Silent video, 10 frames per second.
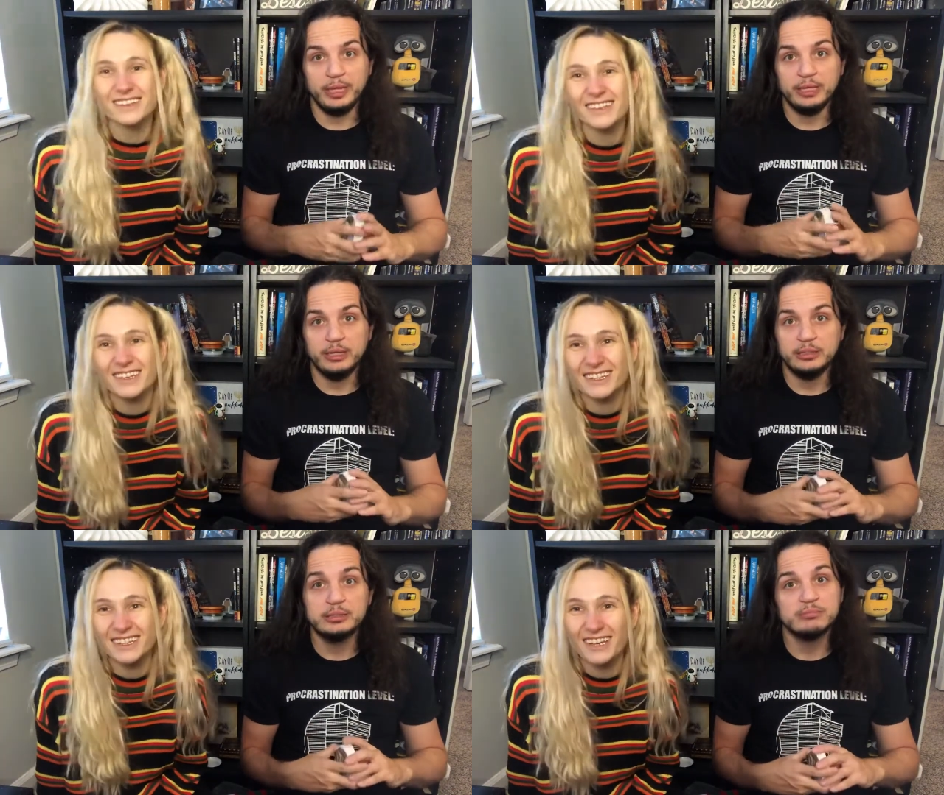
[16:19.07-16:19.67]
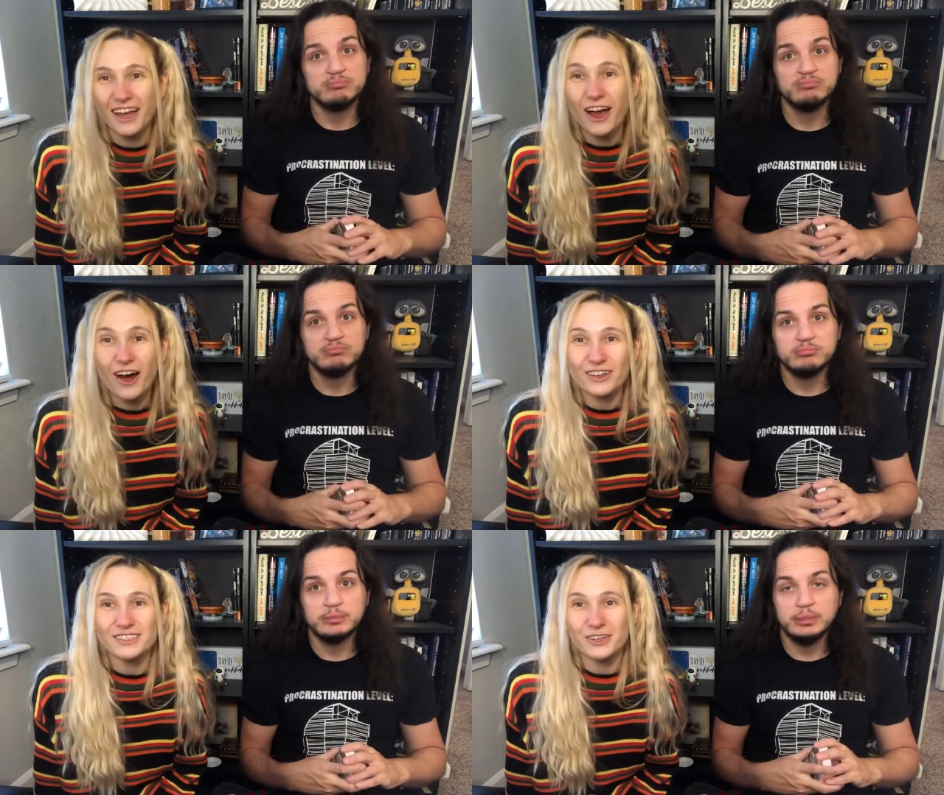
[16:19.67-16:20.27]
Speaker 1: cards.
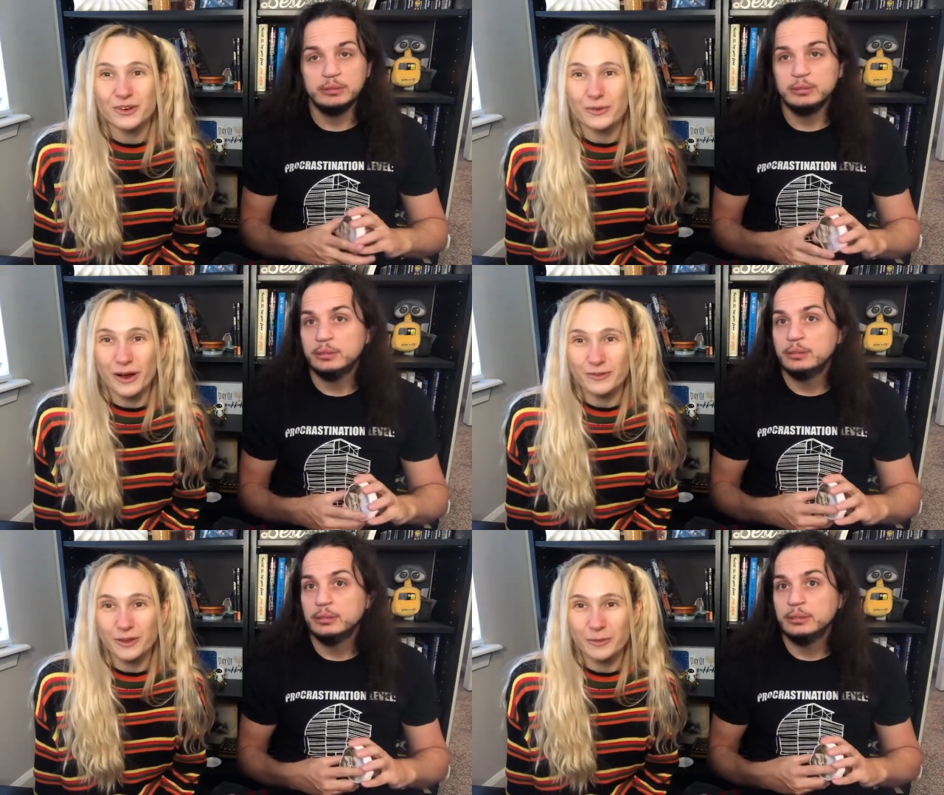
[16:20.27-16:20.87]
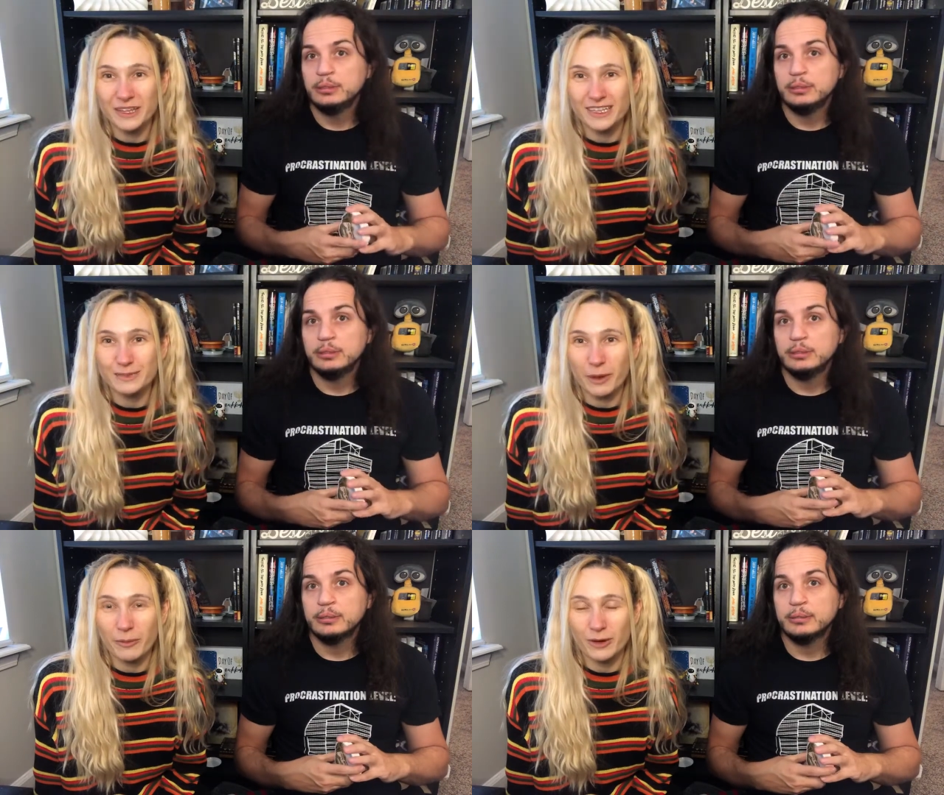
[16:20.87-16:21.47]
Speaker 2: also, while filming this,
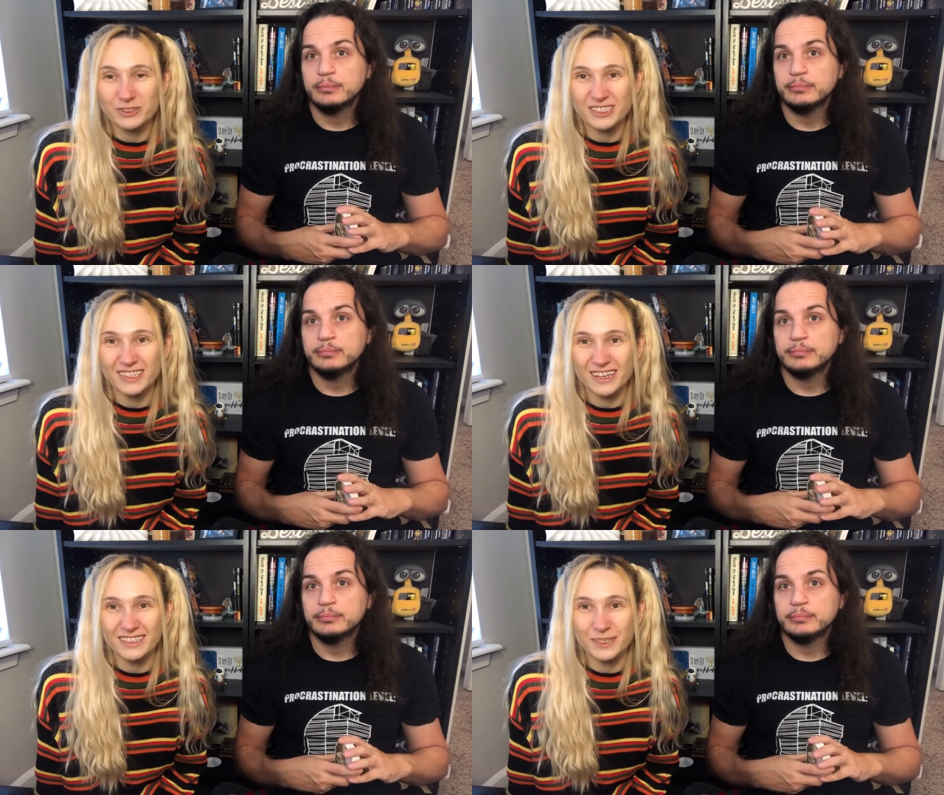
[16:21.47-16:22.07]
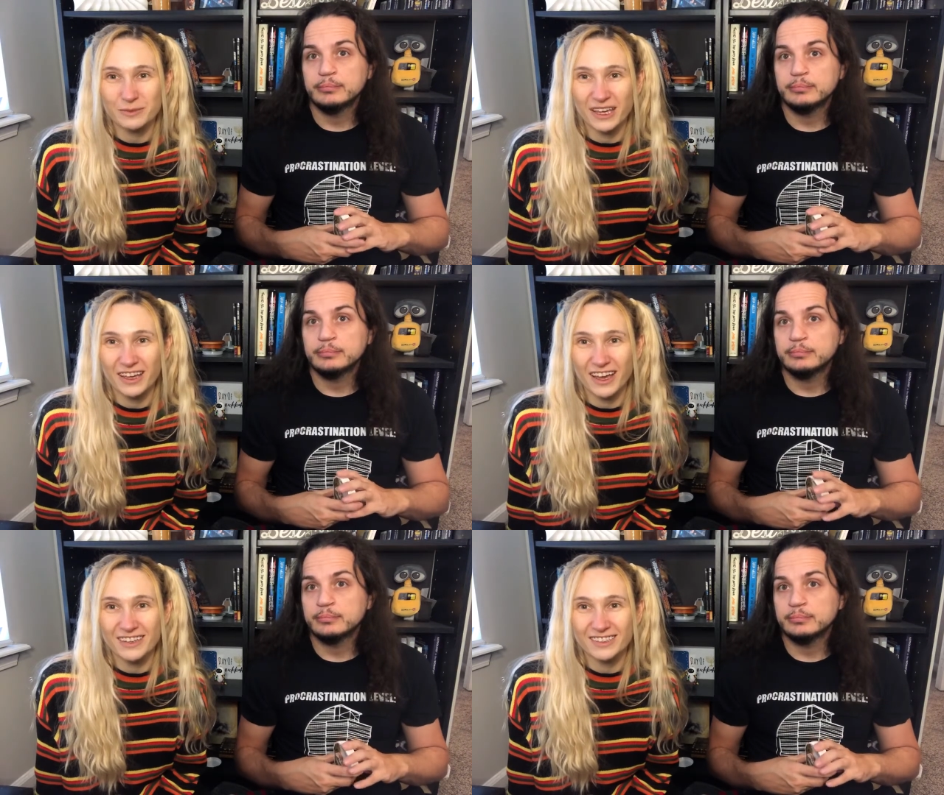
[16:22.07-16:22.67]
my mom just texted
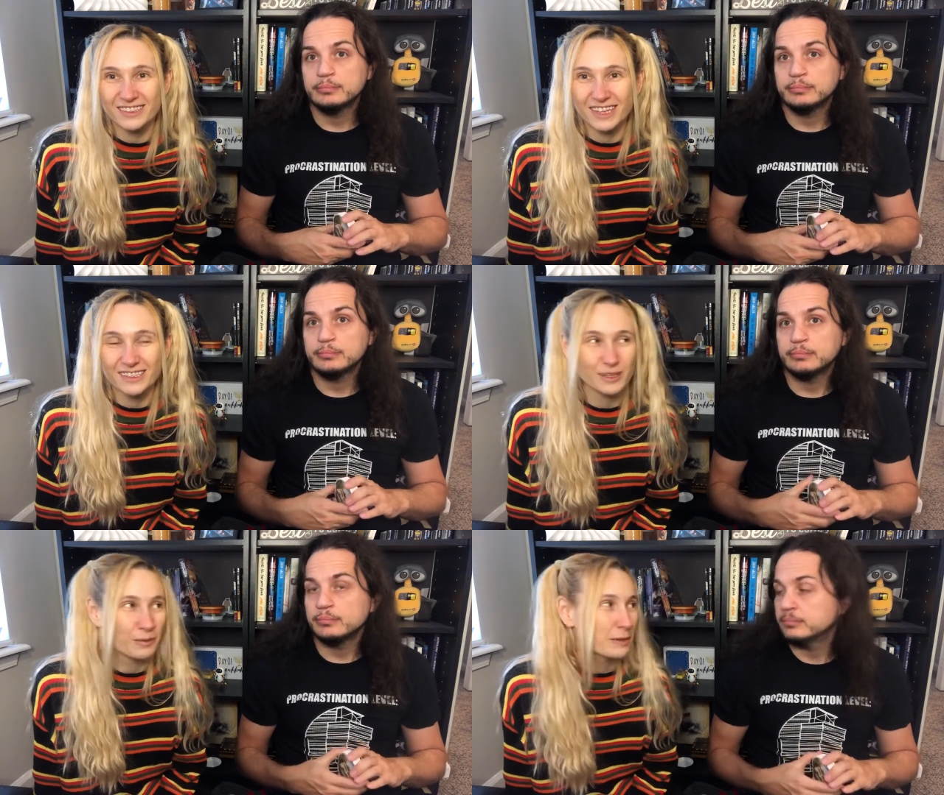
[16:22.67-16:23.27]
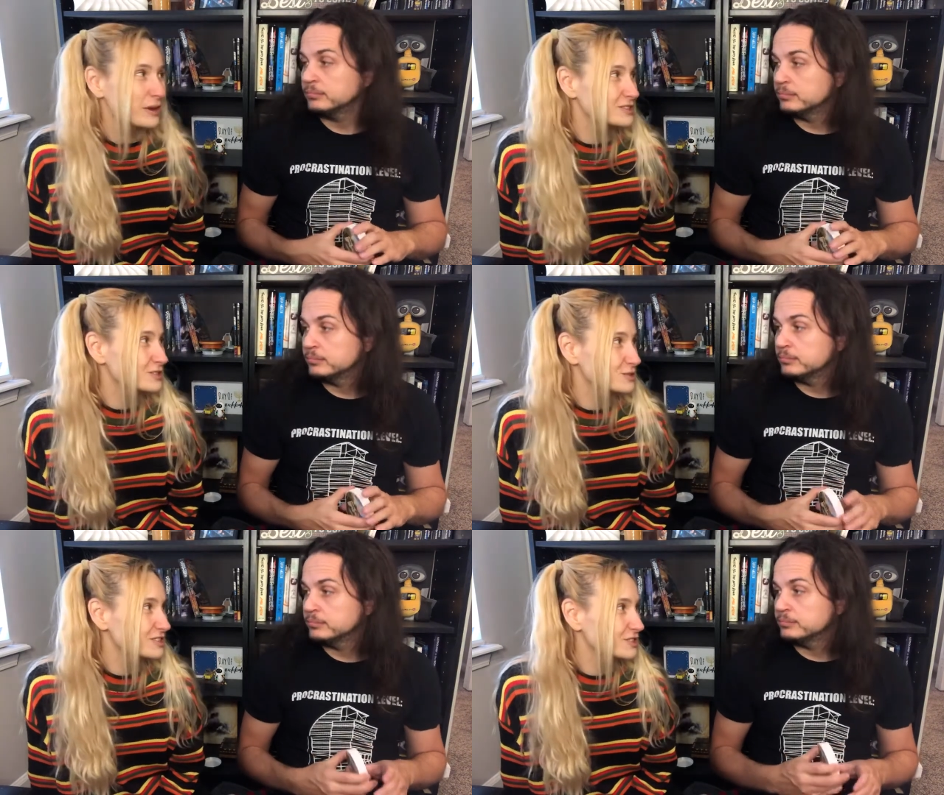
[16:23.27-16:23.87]
me and said something about
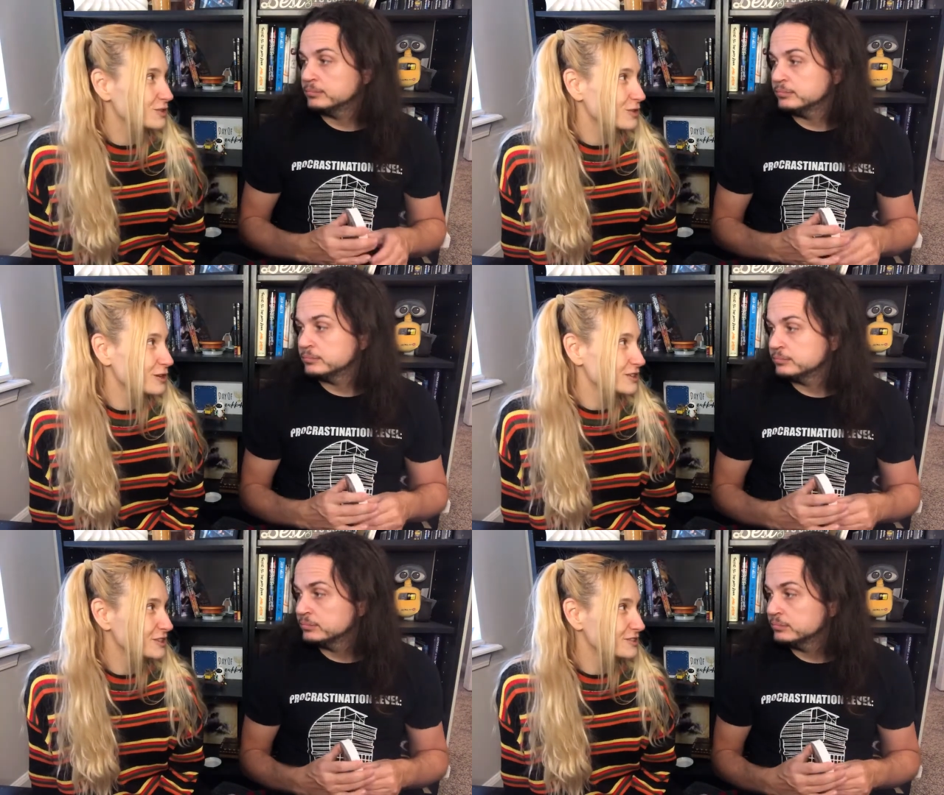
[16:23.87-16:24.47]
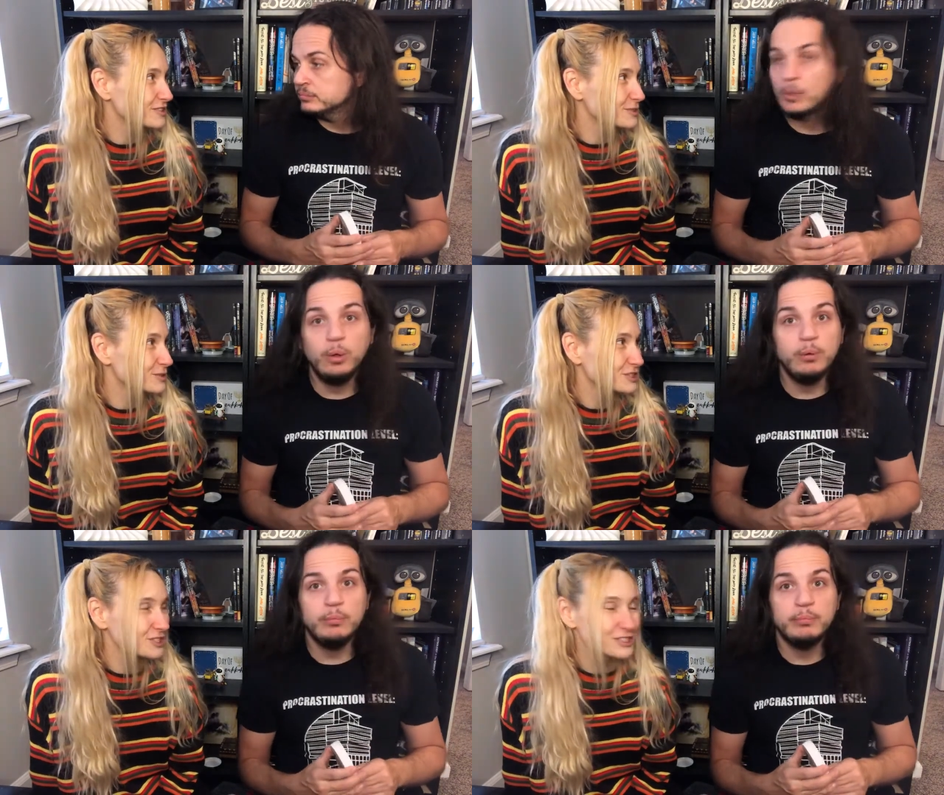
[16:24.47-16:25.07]
Zeus and Kronos,
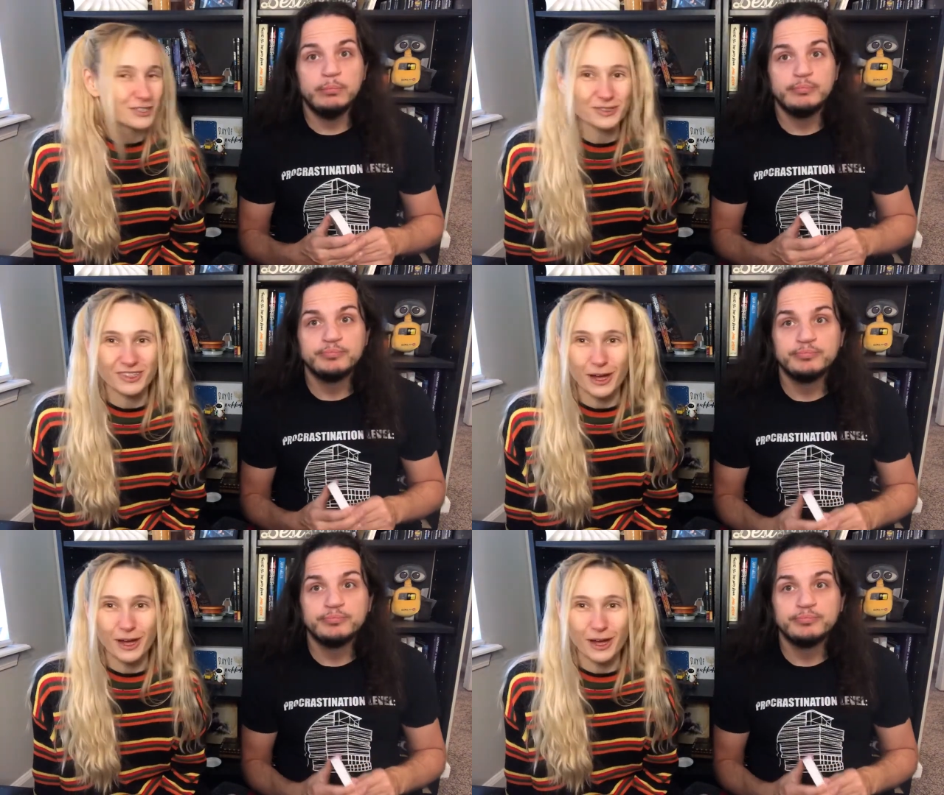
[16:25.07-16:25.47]
which oh. are two slot